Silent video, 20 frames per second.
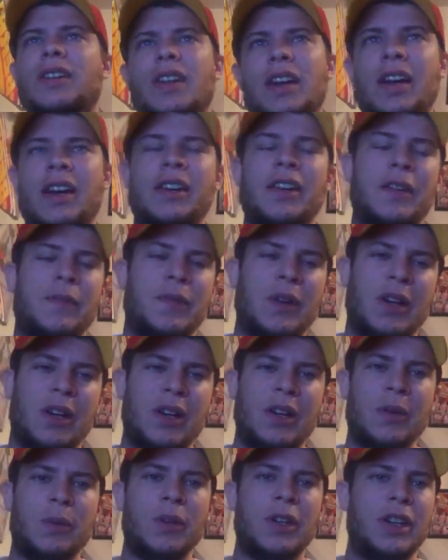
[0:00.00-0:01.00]
They
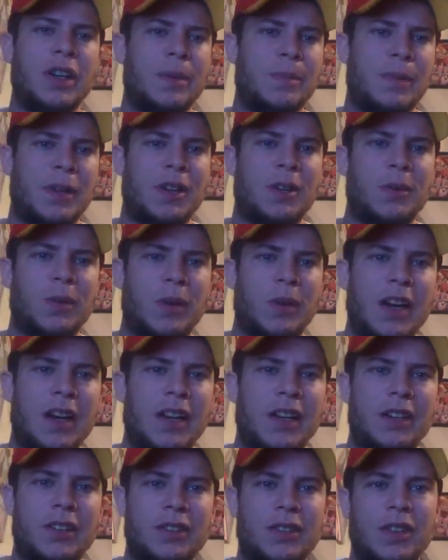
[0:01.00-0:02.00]
figured it would get better
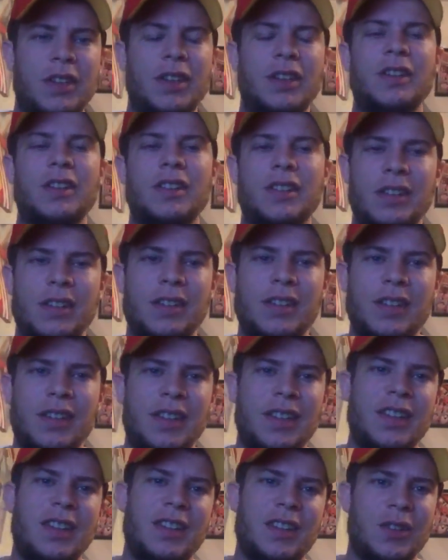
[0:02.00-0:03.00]
ratings than
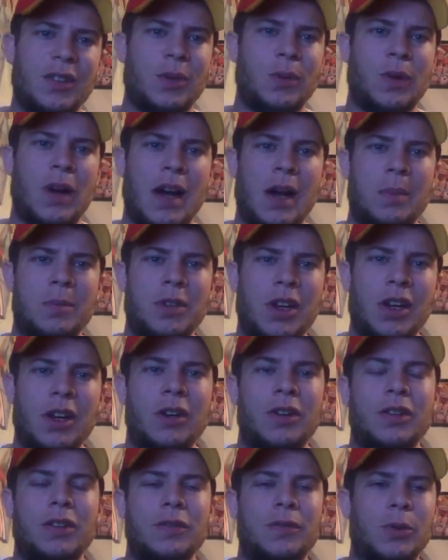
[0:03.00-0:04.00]
the Rams
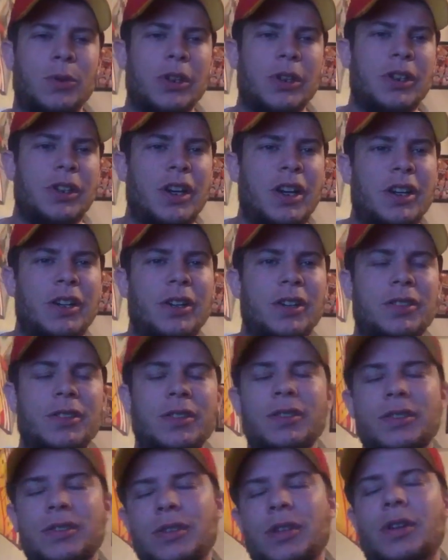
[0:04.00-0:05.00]
killing the
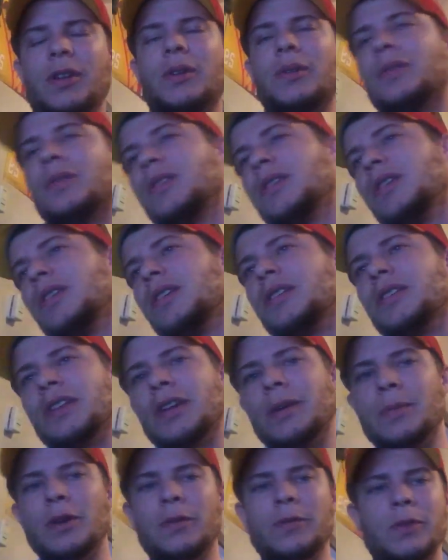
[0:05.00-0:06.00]
49ers. So
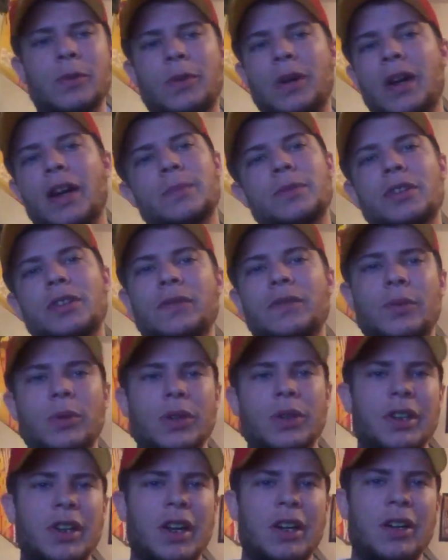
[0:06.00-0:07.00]
they moved the Rams and the
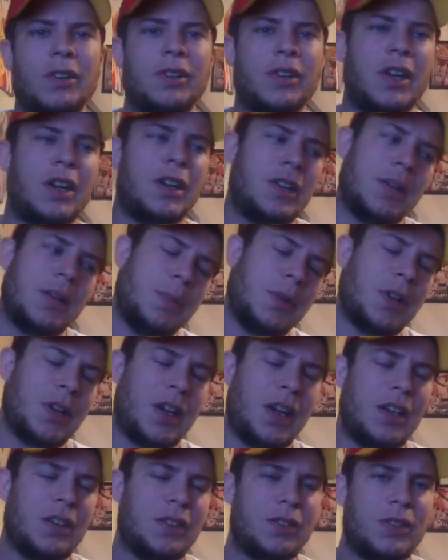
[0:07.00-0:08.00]
49ers out, and they
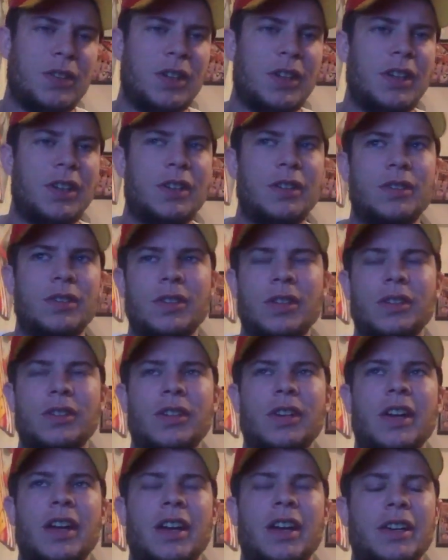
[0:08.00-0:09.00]
put Kansas City and
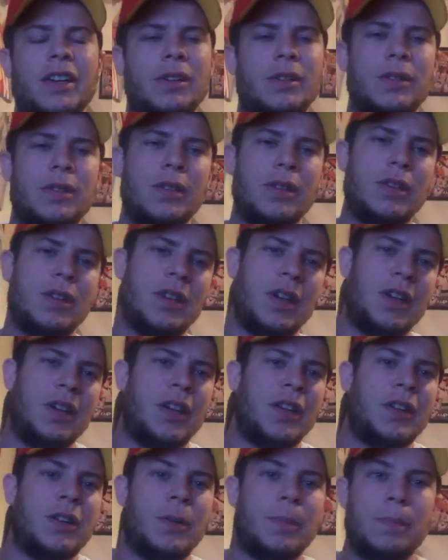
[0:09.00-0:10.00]
Cincinnati,
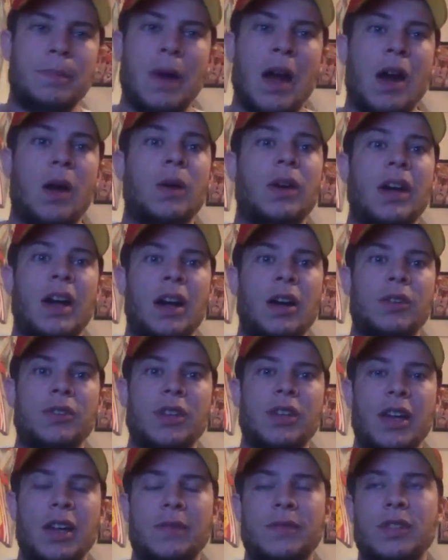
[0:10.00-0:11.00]
another
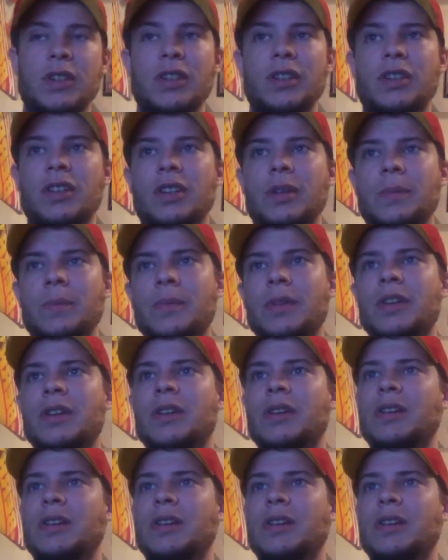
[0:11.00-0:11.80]
powerhouse AFC team.